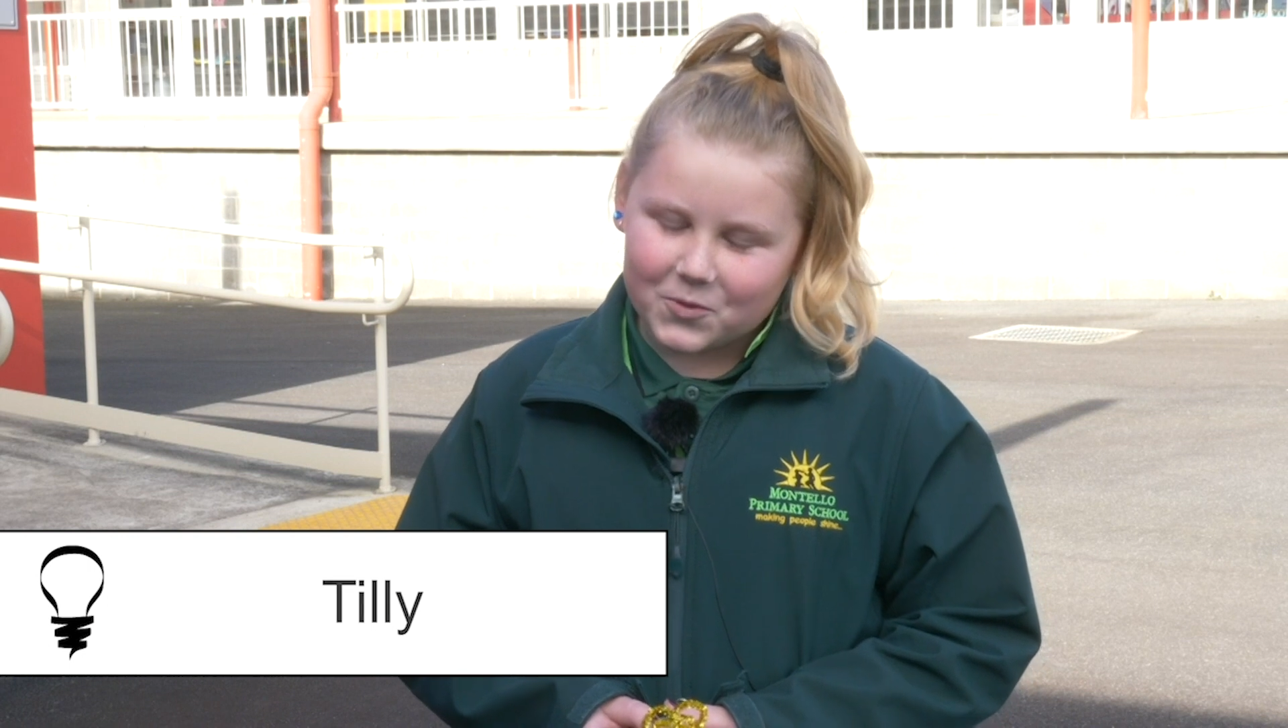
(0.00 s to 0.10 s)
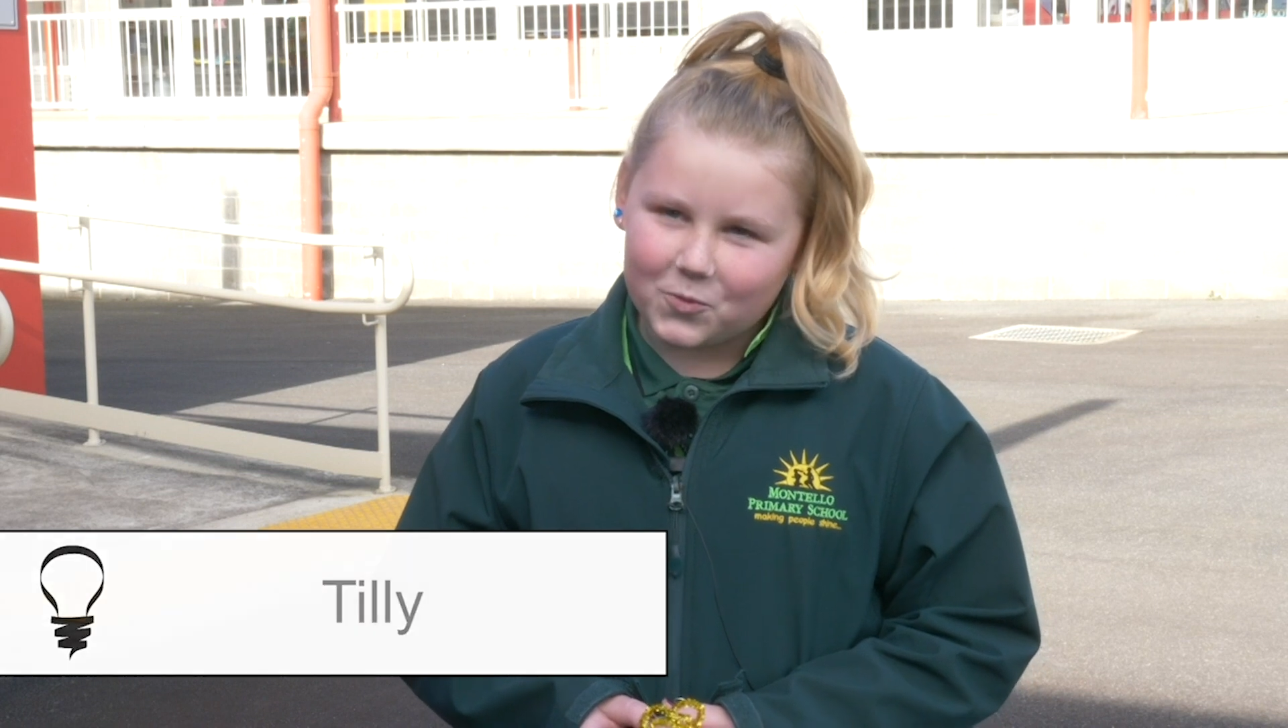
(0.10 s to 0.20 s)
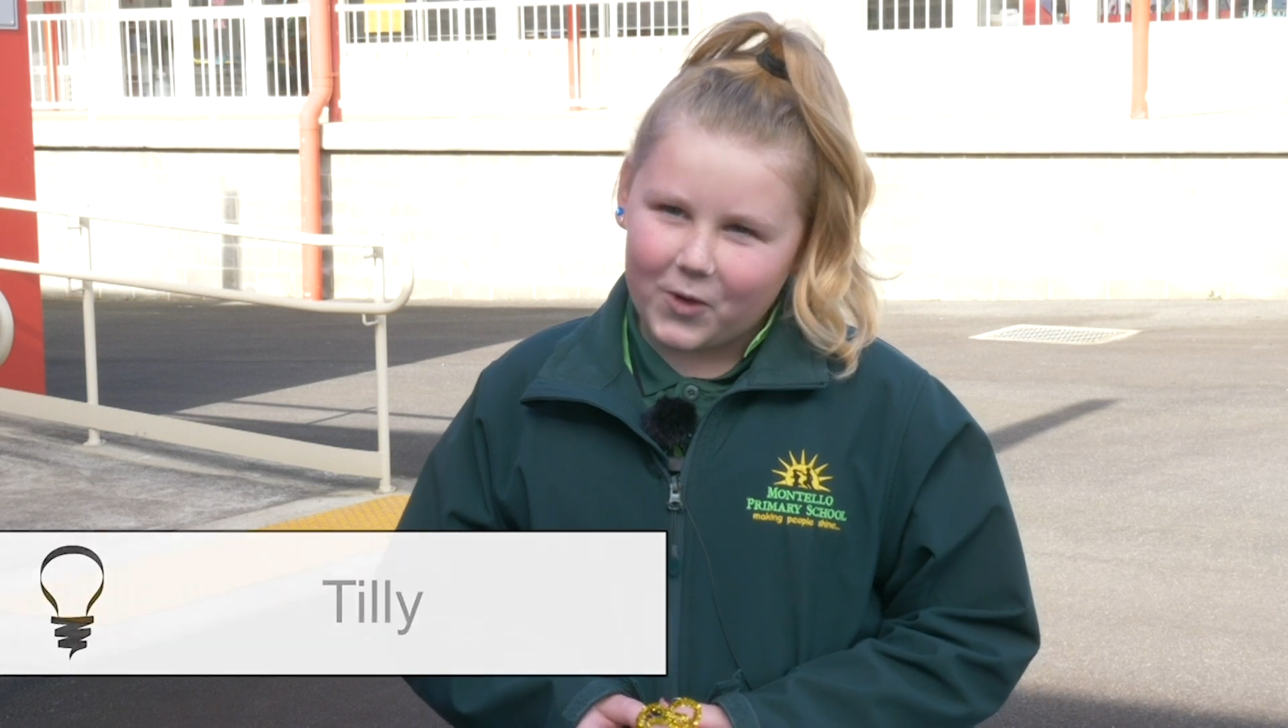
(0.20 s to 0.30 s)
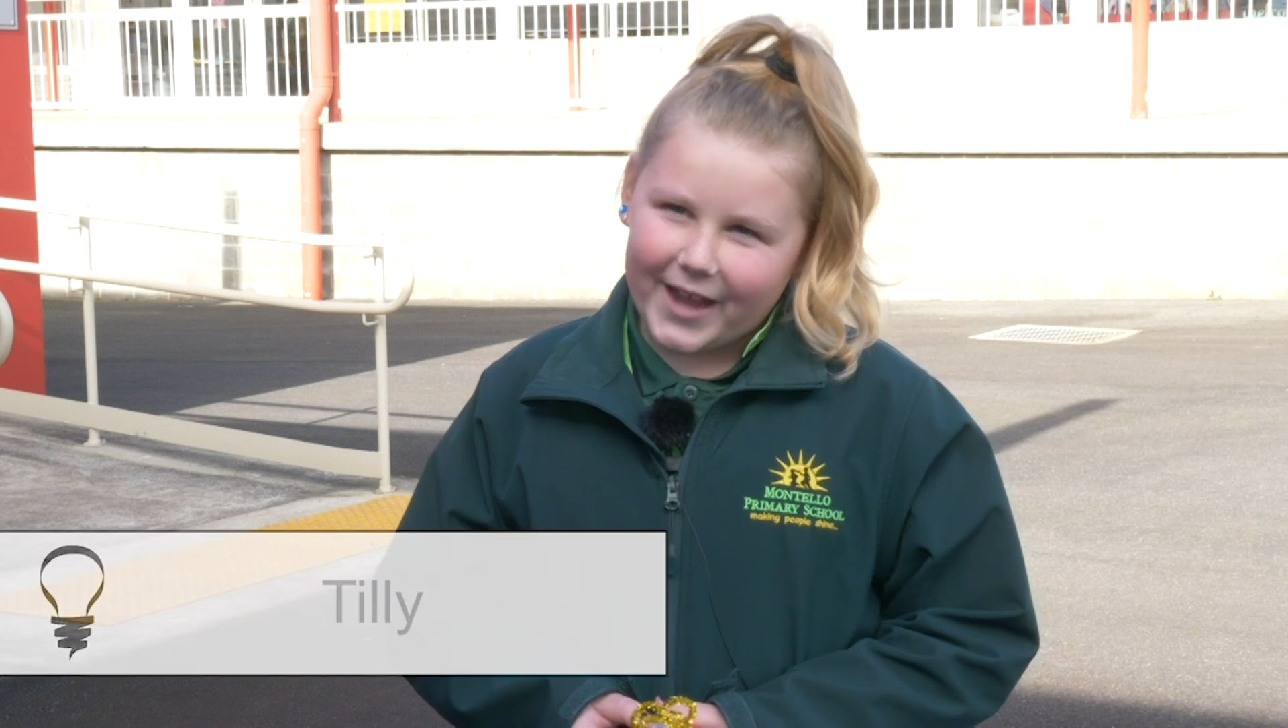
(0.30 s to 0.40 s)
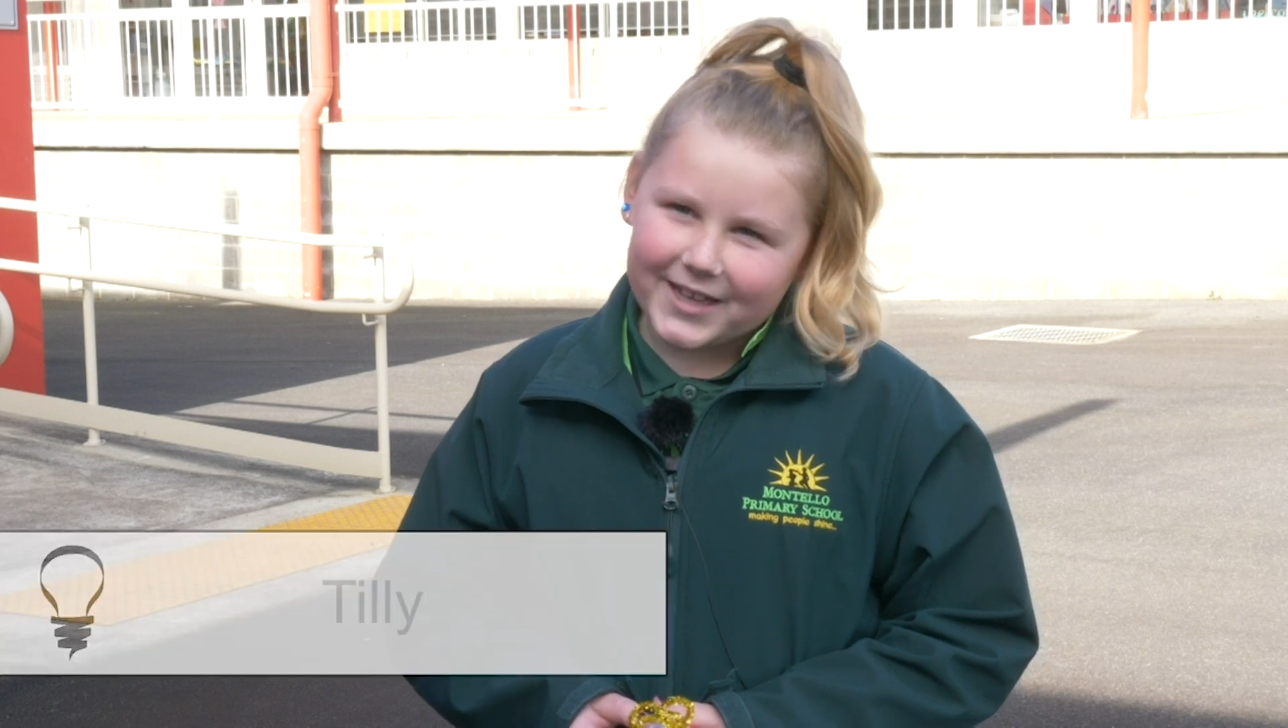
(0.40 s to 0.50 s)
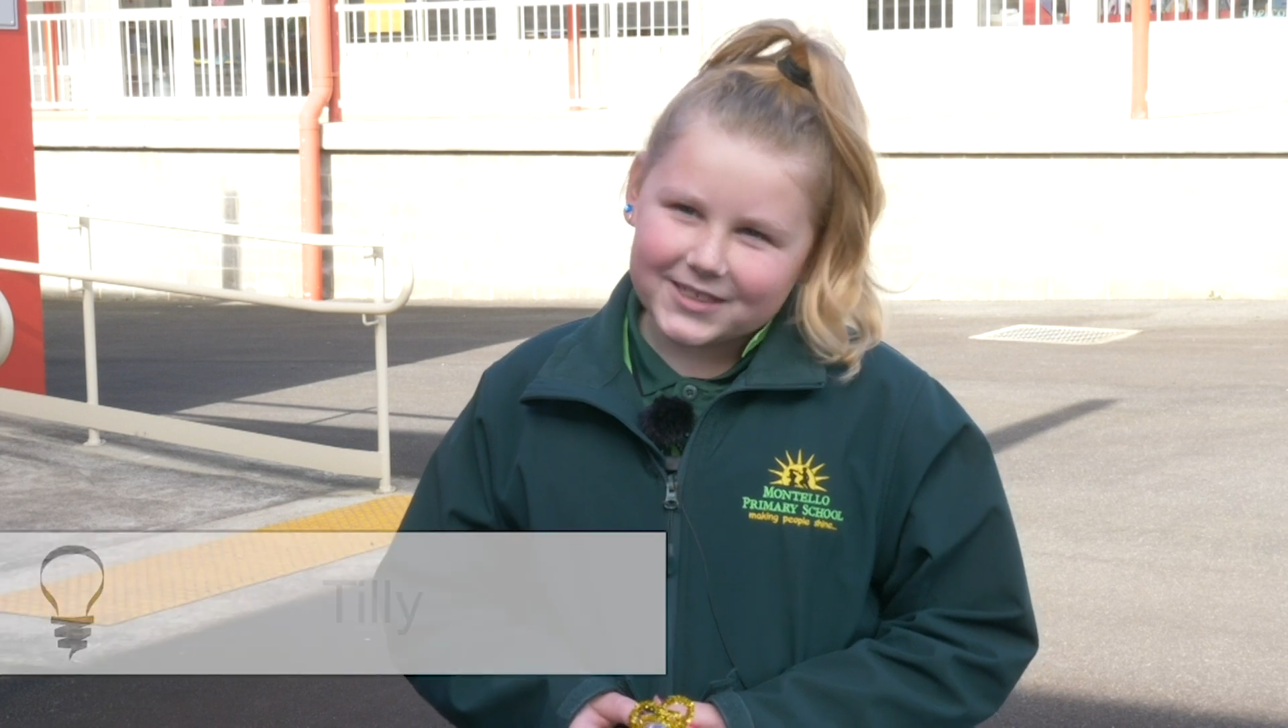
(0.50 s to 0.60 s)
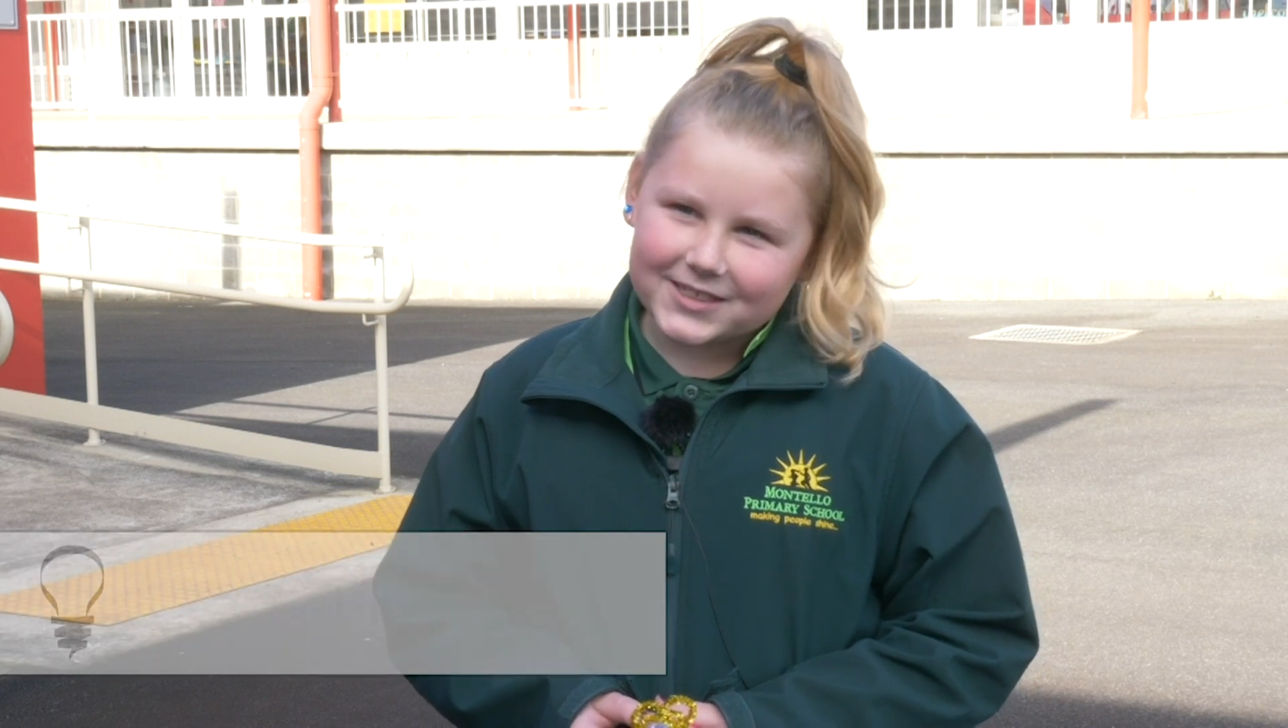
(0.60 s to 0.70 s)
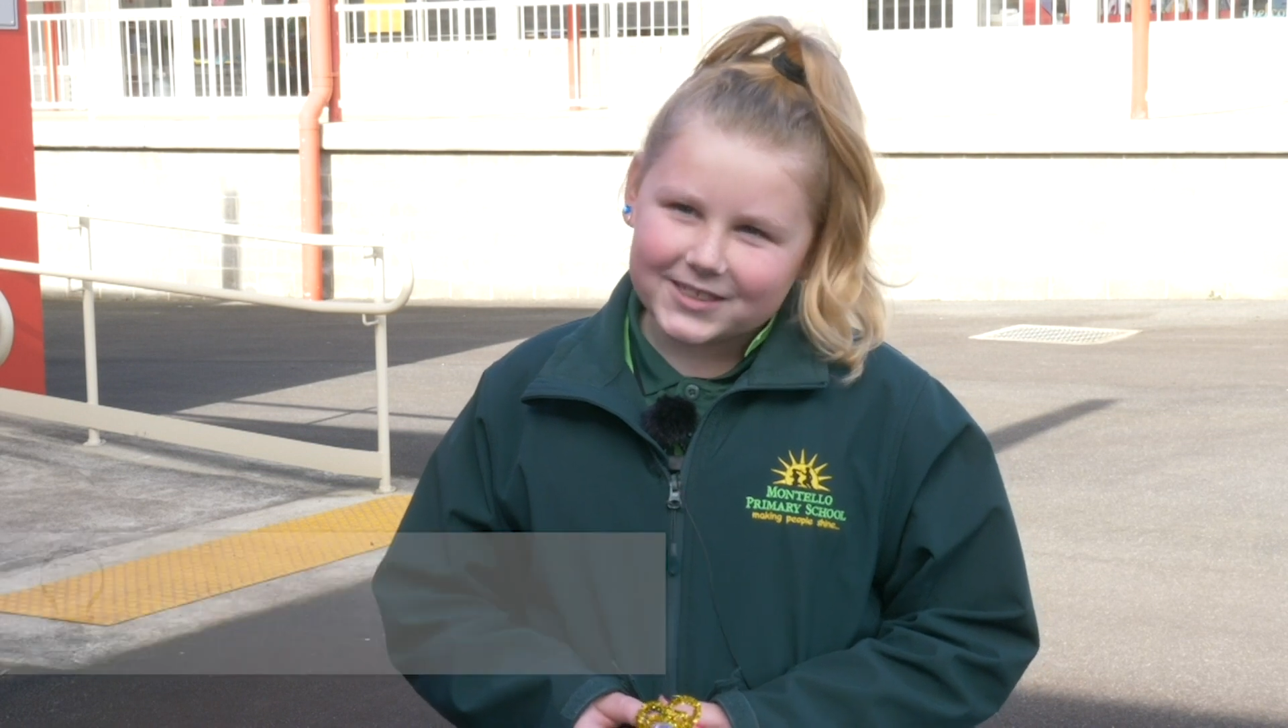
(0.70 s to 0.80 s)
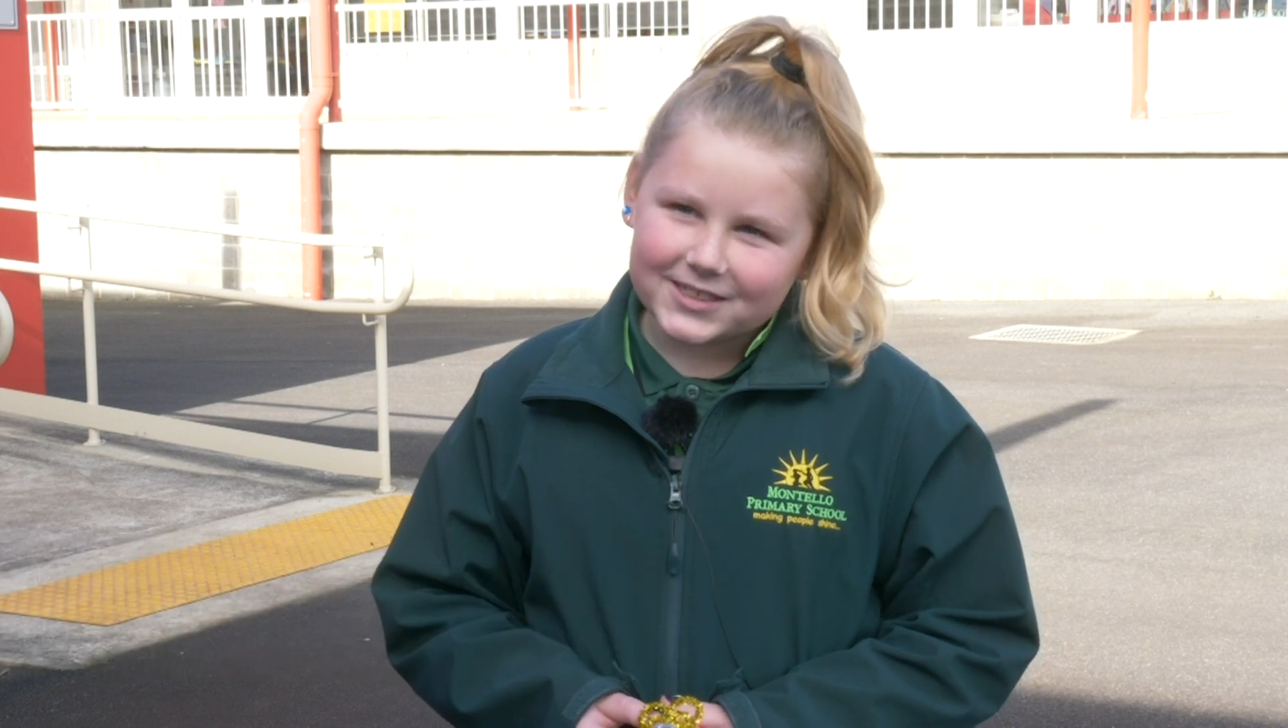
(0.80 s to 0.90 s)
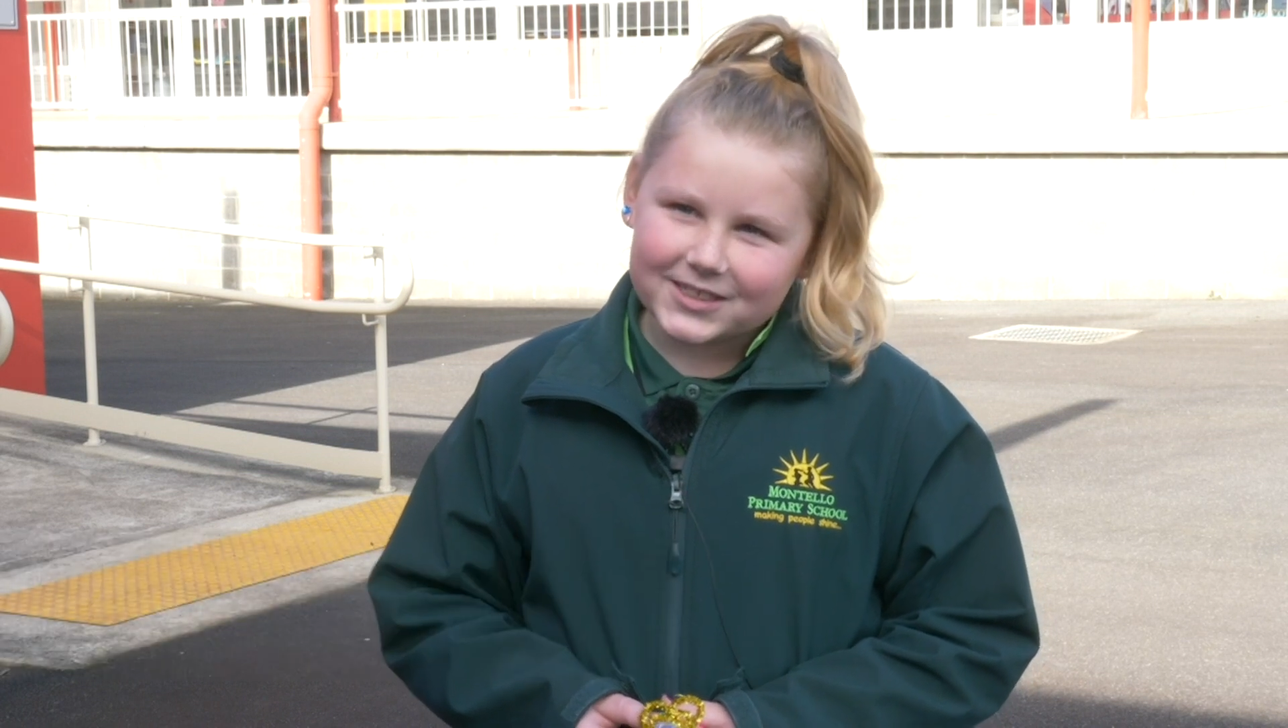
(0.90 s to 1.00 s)

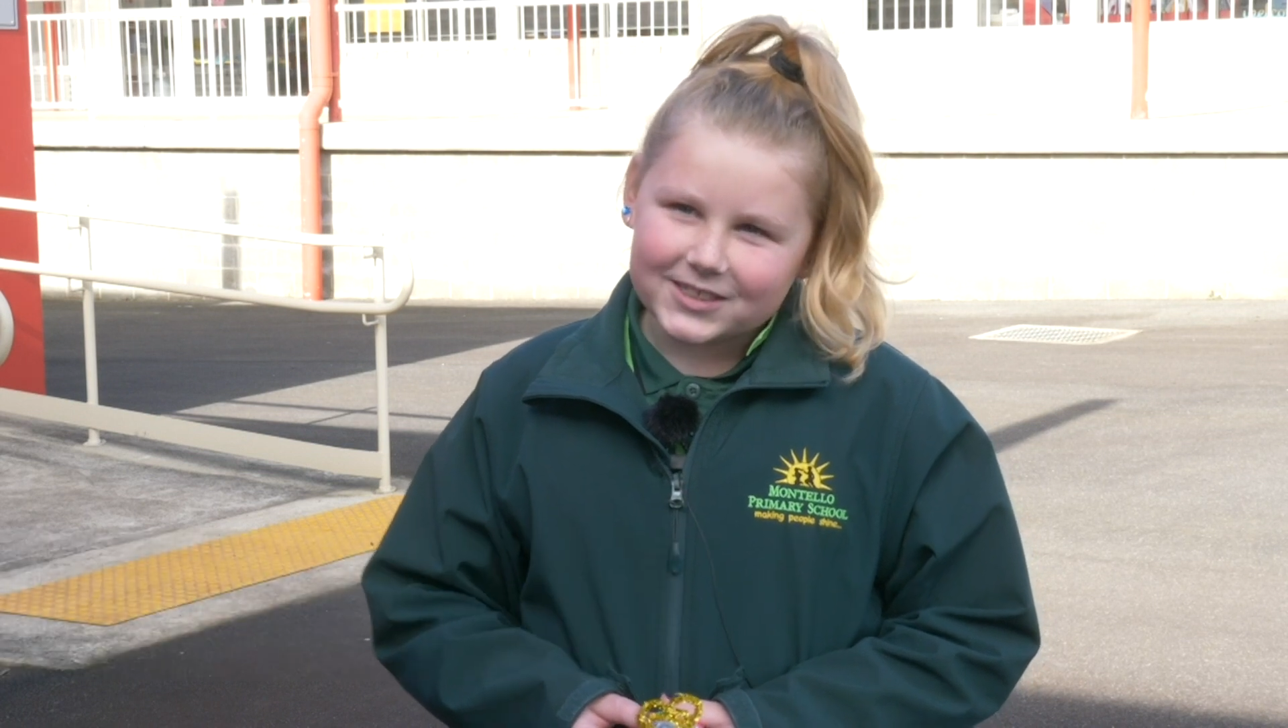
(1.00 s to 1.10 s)
weight.